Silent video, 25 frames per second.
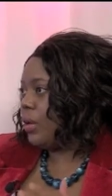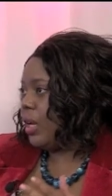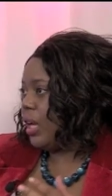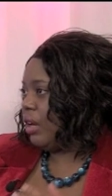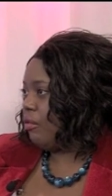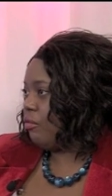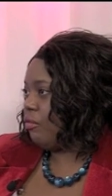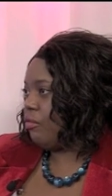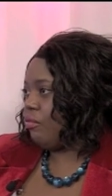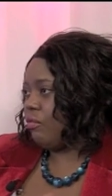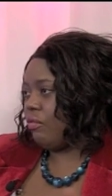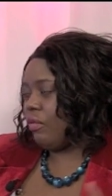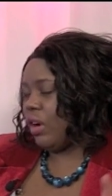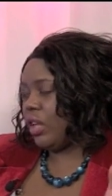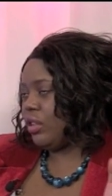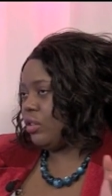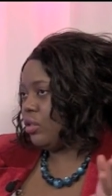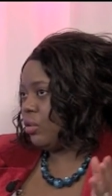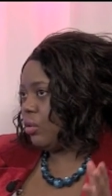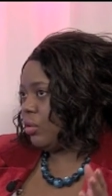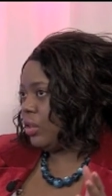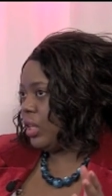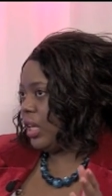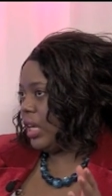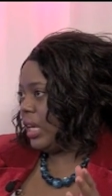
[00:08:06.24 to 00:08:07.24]
It runs
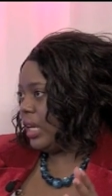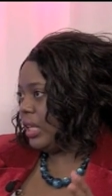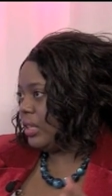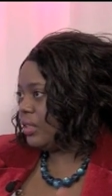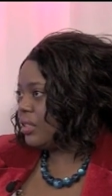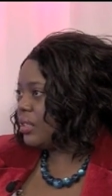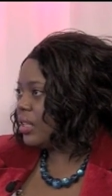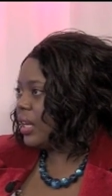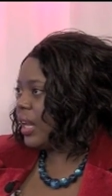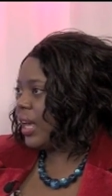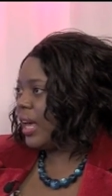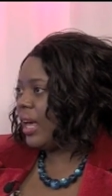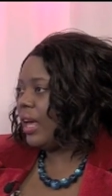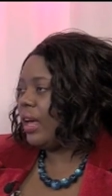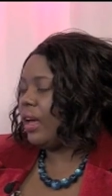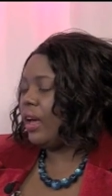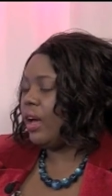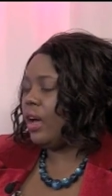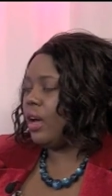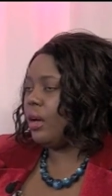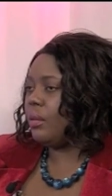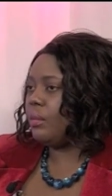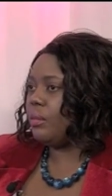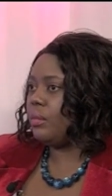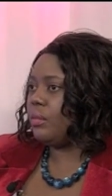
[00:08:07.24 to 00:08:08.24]
on the internet,
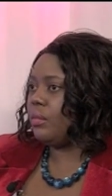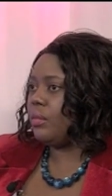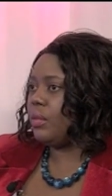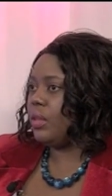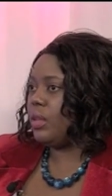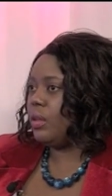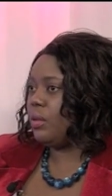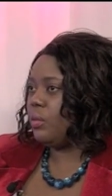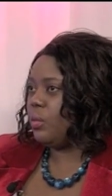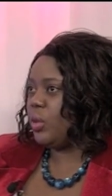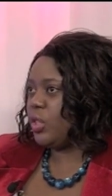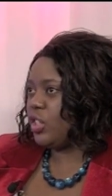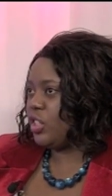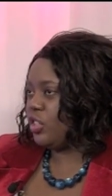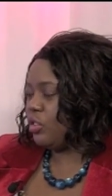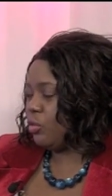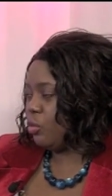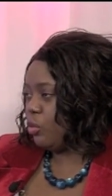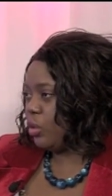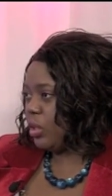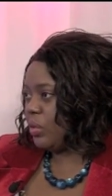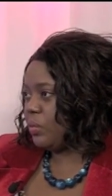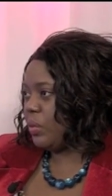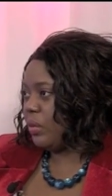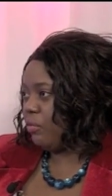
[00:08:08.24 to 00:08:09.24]
which has
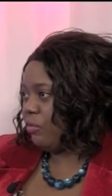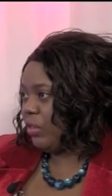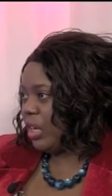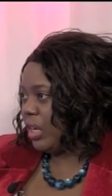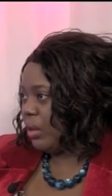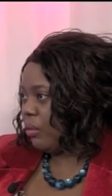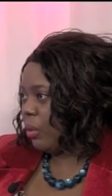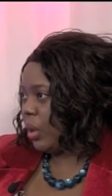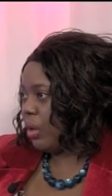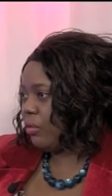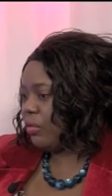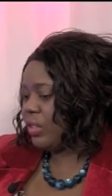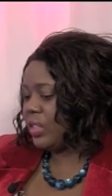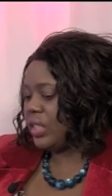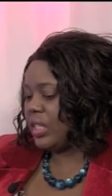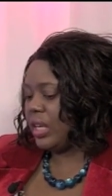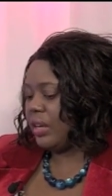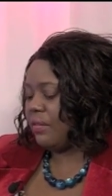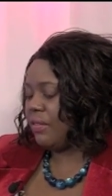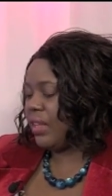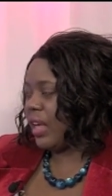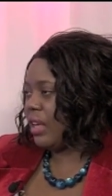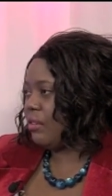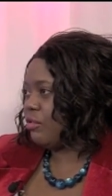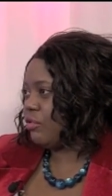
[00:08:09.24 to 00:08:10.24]
always been really well
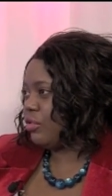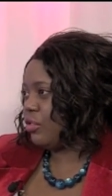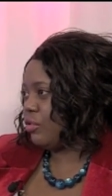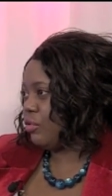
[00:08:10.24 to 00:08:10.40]
received. That's